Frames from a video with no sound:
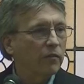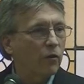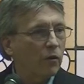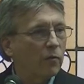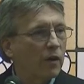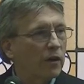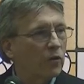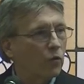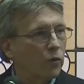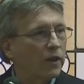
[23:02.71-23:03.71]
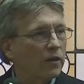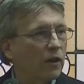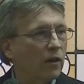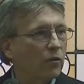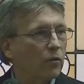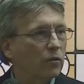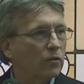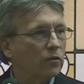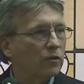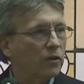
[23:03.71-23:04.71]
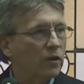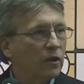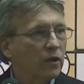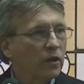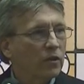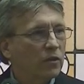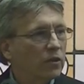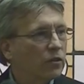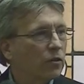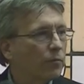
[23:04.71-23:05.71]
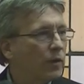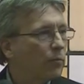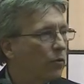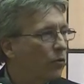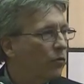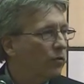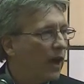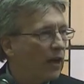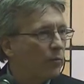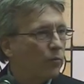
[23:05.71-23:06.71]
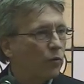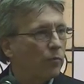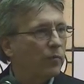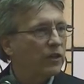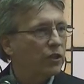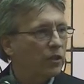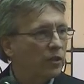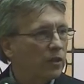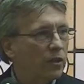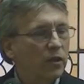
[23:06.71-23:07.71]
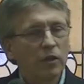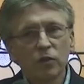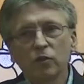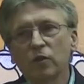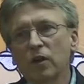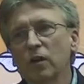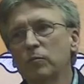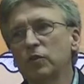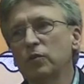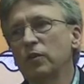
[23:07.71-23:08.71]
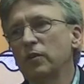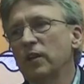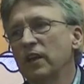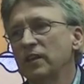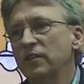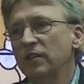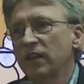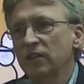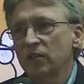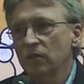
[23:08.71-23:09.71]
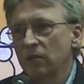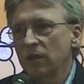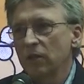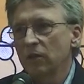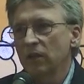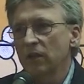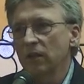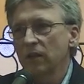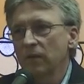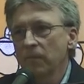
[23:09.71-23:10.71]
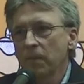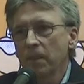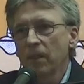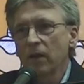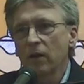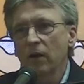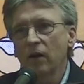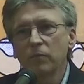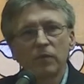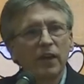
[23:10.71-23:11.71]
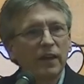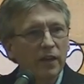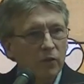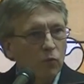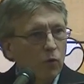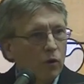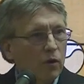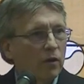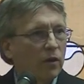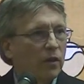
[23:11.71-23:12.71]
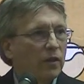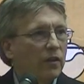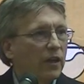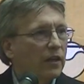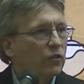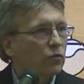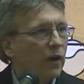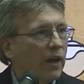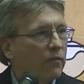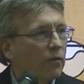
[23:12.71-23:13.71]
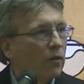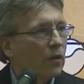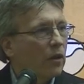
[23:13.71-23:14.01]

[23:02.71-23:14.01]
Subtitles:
heard about it, green card holders. So these are people who have gotten permission to come to the United States legally. They can work, they can travel,